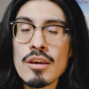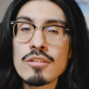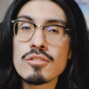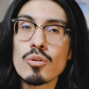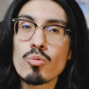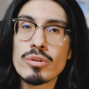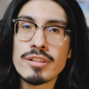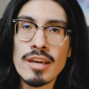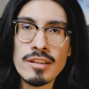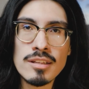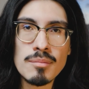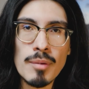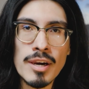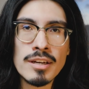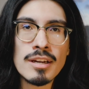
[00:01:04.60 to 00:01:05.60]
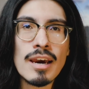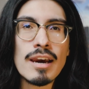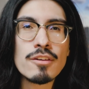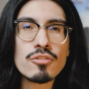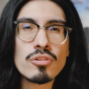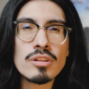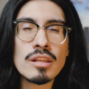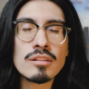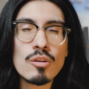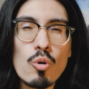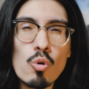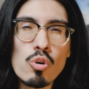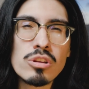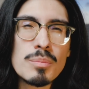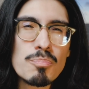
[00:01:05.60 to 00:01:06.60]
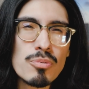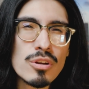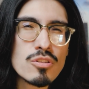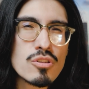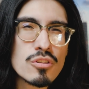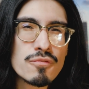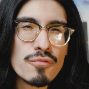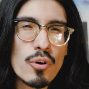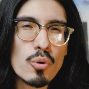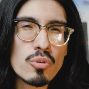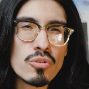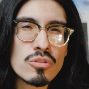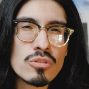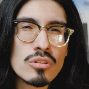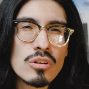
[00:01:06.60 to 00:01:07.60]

so with that in mind, I saw that all the precious photos